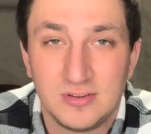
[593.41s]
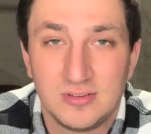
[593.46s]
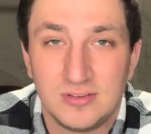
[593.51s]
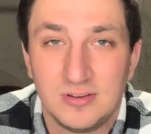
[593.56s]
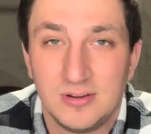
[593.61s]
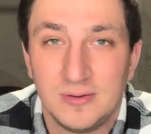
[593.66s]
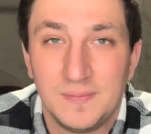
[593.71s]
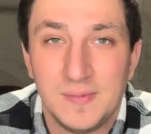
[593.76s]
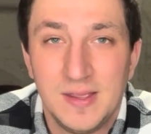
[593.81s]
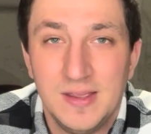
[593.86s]

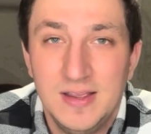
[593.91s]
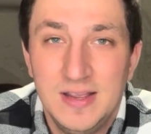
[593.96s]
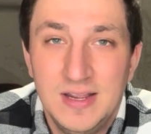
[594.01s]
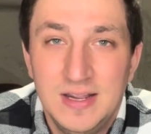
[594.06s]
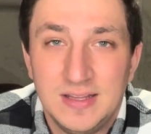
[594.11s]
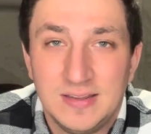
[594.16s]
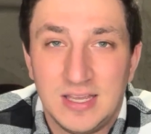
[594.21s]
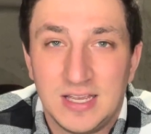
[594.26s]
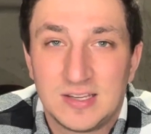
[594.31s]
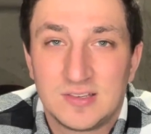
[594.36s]
So
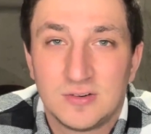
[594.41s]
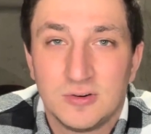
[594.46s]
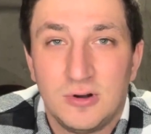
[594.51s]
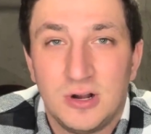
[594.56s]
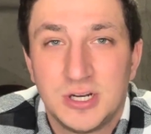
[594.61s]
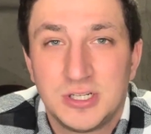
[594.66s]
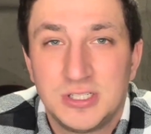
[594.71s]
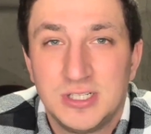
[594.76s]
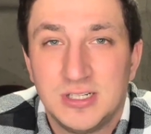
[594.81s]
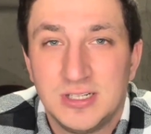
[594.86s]
thanks for
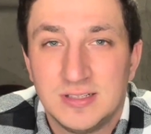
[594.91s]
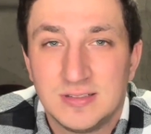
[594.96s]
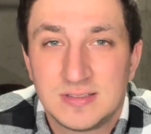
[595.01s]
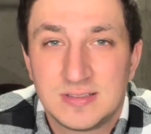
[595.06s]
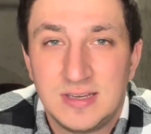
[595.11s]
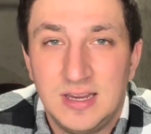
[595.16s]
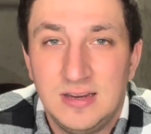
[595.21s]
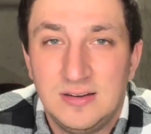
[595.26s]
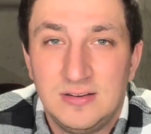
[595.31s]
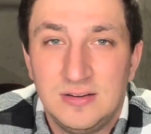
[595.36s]
watching, and
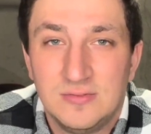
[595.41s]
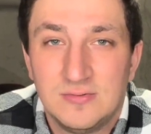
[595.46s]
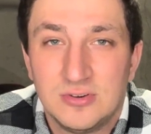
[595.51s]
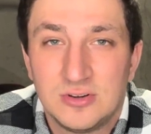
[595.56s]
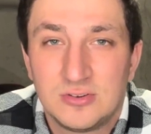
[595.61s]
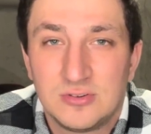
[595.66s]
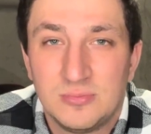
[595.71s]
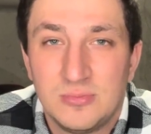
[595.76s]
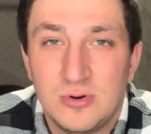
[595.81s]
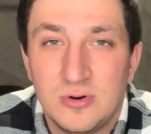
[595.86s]
stay tuned for
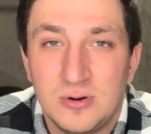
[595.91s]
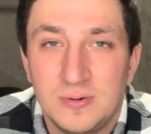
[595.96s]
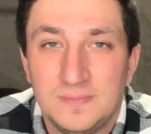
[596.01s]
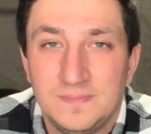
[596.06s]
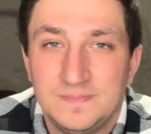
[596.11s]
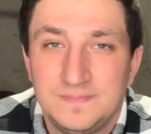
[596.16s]
some more.